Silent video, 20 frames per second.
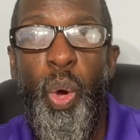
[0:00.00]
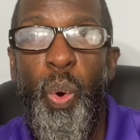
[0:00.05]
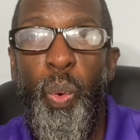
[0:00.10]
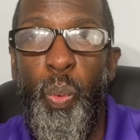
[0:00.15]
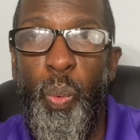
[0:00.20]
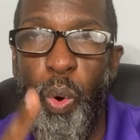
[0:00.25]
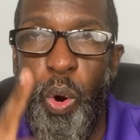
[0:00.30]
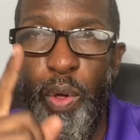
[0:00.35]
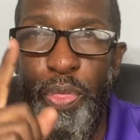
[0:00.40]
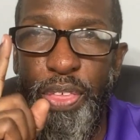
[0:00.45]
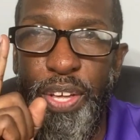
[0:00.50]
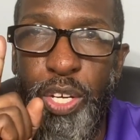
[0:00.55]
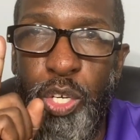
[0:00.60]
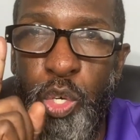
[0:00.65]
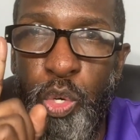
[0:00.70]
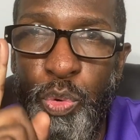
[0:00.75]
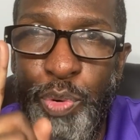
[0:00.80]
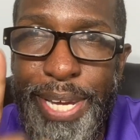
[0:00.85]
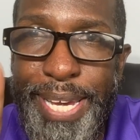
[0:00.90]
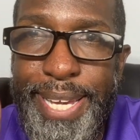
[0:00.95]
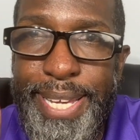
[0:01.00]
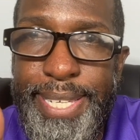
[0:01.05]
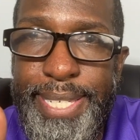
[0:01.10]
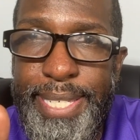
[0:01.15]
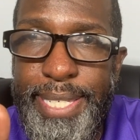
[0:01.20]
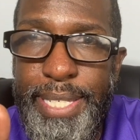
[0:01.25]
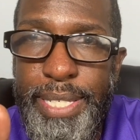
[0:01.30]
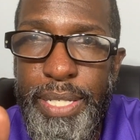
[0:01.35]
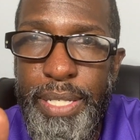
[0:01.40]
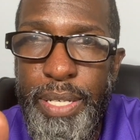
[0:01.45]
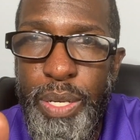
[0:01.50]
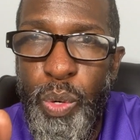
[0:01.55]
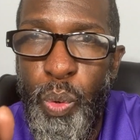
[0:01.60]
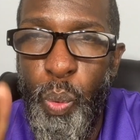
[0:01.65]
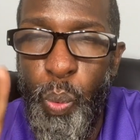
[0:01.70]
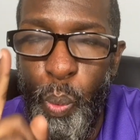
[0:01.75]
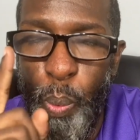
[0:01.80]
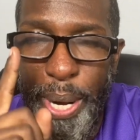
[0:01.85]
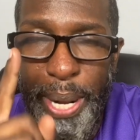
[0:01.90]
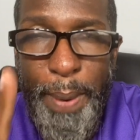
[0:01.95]
Were the Greeks
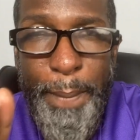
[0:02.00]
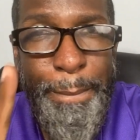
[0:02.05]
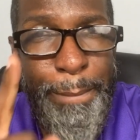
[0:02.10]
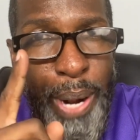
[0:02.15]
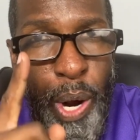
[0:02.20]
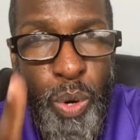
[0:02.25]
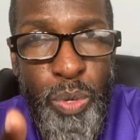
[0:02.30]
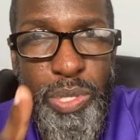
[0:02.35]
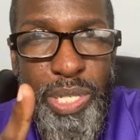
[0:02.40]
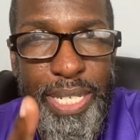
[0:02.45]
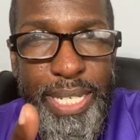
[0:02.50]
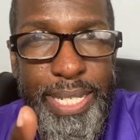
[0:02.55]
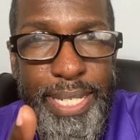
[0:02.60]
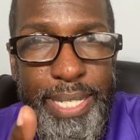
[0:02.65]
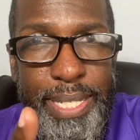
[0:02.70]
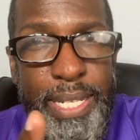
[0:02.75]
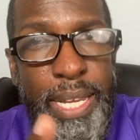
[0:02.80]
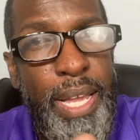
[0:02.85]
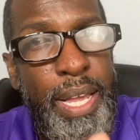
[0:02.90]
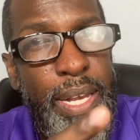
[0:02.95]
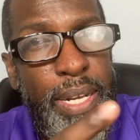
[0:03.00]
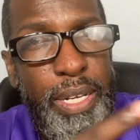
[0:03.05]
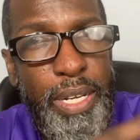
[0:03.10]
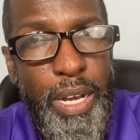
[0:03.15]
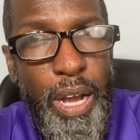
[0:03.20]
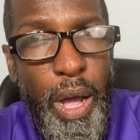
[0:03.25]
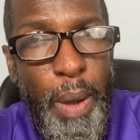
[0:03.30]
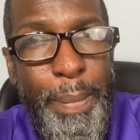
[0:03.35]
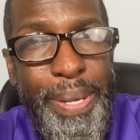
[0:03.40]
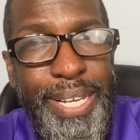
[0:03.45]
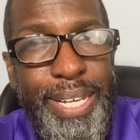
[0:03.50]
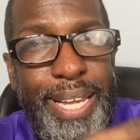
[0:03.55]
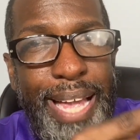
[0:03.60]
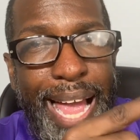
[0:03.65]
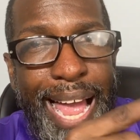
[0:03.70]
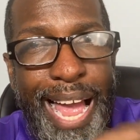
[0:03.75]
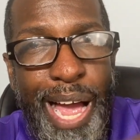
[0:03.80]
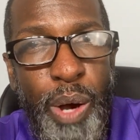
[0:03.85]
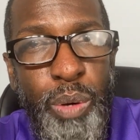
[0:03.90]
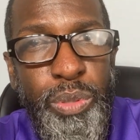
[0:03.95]
with Moses coming
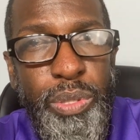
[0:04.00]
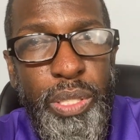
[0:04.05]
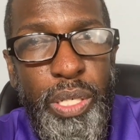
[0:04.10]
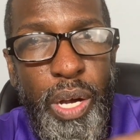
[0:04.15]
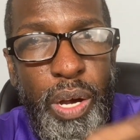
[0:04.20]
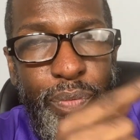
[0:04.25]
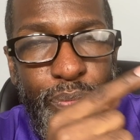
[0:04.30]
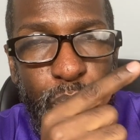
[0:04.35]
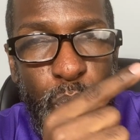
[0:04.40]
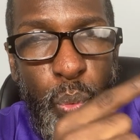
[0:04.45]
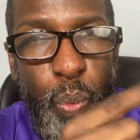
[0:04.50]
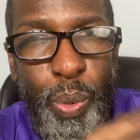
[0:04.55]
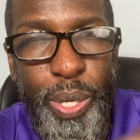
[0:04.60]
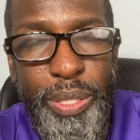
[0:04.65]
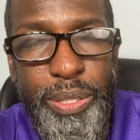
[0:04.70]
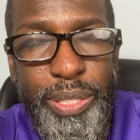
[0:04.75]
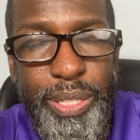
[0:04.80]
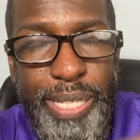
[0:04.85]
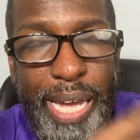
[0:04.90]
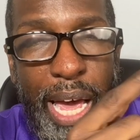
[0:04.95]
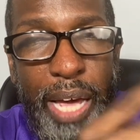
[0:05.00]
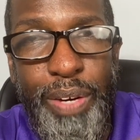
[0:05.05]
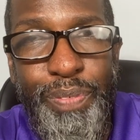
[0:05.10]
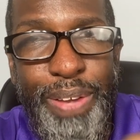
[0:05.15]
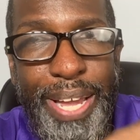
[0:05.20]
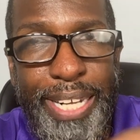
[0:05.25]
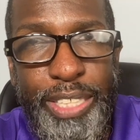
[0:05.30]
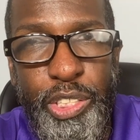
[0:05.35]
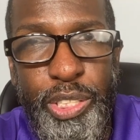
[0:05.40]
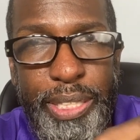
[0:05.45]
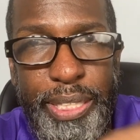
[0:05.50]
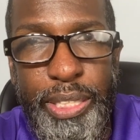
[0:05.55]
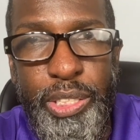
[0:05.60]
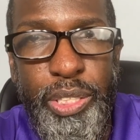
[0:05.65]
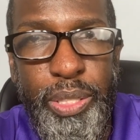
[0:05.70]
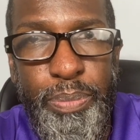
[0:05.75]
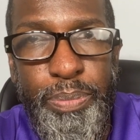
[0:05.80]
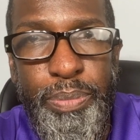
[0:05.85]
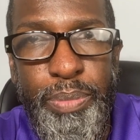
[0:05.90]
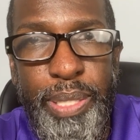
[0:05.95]
out of the wilderness, out of ancient
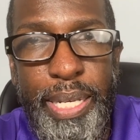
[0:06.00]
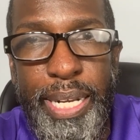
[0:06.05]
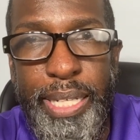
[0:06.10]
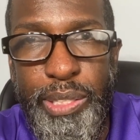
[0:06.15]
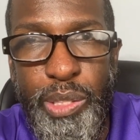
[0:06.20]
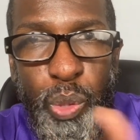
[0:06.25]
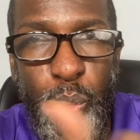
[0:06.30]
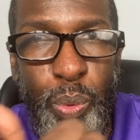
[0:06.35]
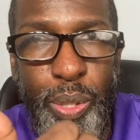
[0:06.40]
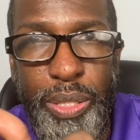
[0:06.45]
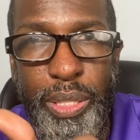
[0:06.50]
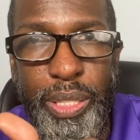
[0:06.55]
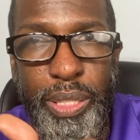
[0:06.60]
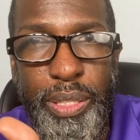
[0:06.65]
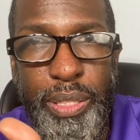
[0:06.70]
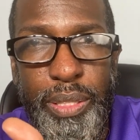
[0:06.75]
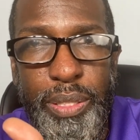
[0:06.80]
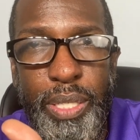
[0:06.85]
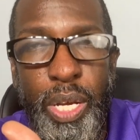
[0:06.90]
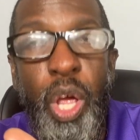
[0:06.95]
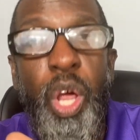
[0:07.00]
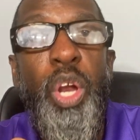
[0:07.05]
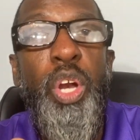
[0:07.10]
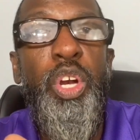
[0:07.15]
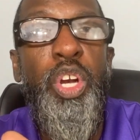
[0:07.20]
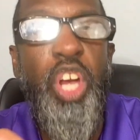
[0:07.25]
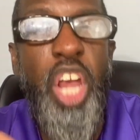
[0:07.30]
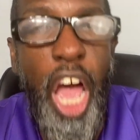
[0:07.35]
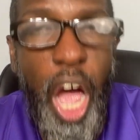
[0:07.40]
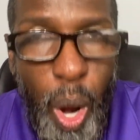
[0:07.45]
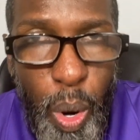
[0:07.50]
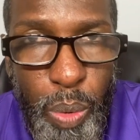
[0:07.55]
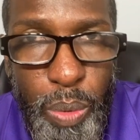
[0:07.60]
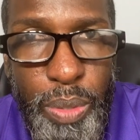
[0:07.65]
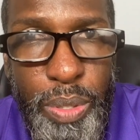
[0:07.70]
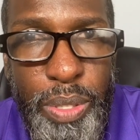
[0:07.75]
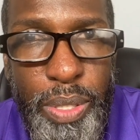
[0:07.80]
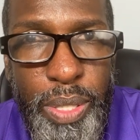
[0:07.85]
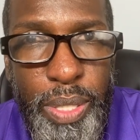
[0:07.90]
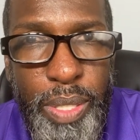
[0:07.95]
Egypt, into the wilderness? No,
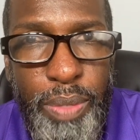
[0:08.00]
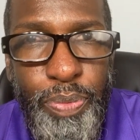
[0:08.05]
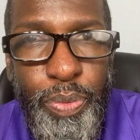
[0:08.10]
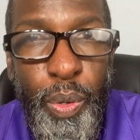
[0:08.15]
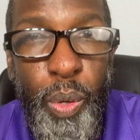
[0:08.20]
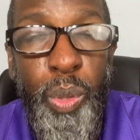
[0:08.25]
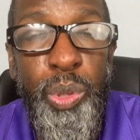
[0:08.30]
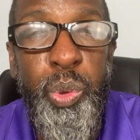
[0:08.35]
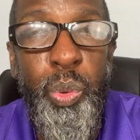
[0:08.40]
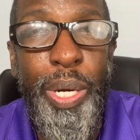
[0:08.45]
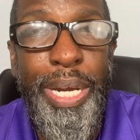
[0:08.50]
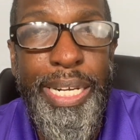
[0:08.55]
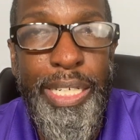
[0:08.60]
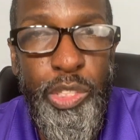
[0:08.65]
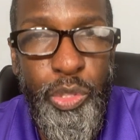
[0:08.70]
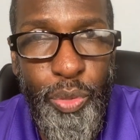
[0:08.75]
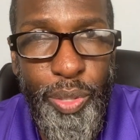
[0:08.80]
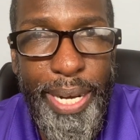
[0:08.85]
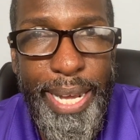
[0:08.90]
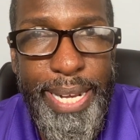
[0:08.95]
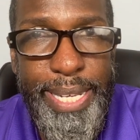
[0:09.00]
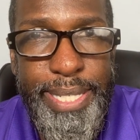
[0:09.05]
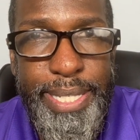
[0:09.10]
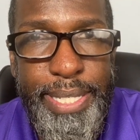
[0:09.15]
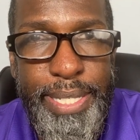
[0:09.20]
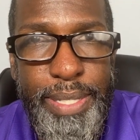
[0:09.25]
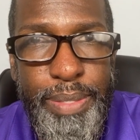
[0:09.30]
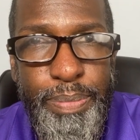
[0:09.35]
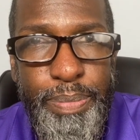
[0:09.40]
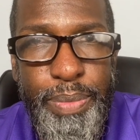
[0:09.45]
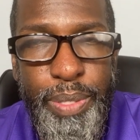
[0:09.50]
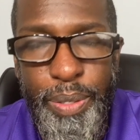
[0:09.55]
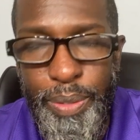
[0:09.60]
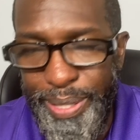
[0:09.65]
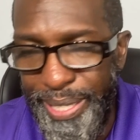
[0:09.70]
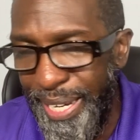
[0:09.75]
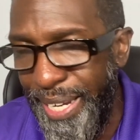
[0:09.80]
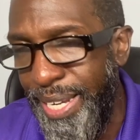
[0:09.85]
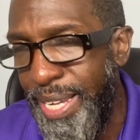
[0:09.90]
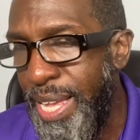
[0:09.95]
those were Israelites,
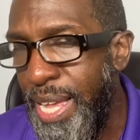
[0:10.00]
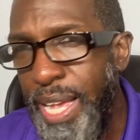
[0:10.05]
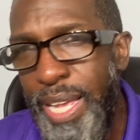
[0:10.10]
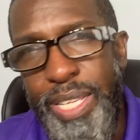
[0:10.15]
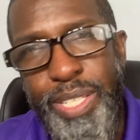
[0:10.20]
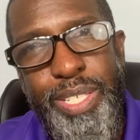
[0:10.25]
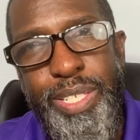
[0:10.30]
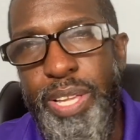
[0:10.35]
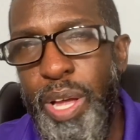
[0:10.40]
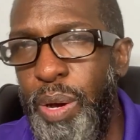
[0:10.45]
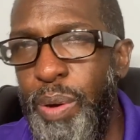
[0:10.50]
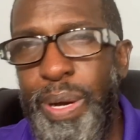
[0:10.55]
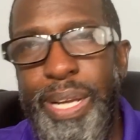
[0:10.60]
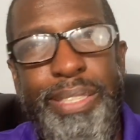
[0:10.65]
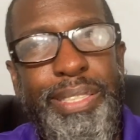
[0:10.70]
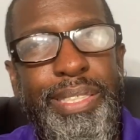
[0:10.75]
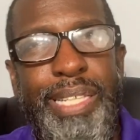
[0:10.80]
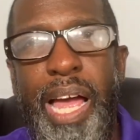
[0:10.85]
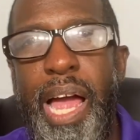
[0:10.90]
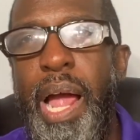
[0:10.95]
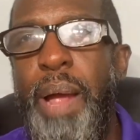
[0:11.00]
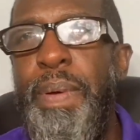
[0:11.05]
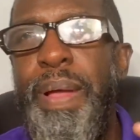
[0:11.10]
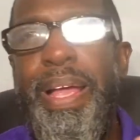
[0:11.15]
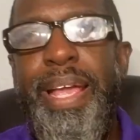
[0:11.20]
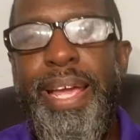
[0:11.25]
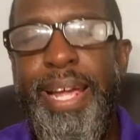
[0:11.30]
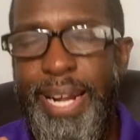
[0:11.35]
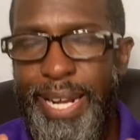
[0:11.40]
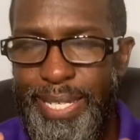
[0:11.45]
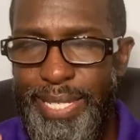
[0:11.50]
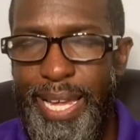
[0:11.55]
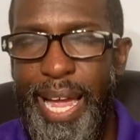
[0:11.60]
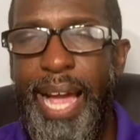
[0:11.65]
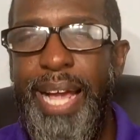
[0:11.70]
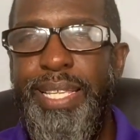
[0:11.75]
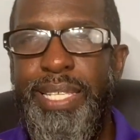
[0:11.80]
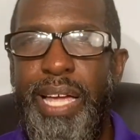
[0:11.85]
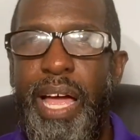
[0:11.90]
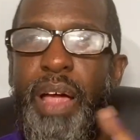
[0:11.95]
okay? So it's high
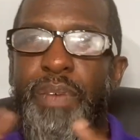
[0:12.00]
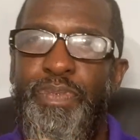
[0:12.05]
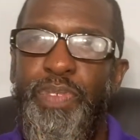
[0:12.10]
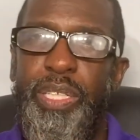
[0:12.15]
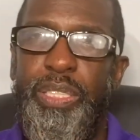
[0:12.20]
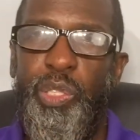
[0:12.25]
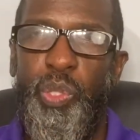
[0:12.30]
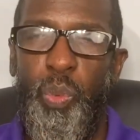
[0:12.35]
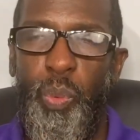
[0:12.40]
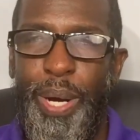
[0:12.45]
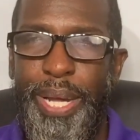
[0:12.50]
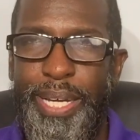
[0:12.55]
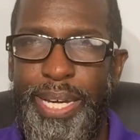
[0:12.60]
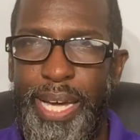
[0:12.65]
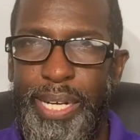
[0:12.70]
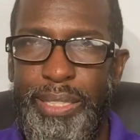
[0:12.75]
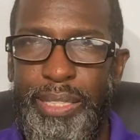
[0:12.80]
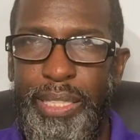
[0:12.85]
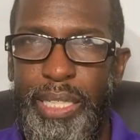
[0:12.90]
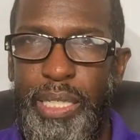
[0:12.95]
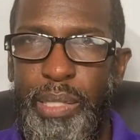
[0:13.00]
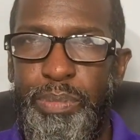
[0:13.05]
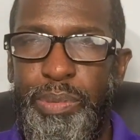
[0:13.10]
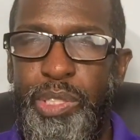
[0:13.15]
time for us to wake out of sleep.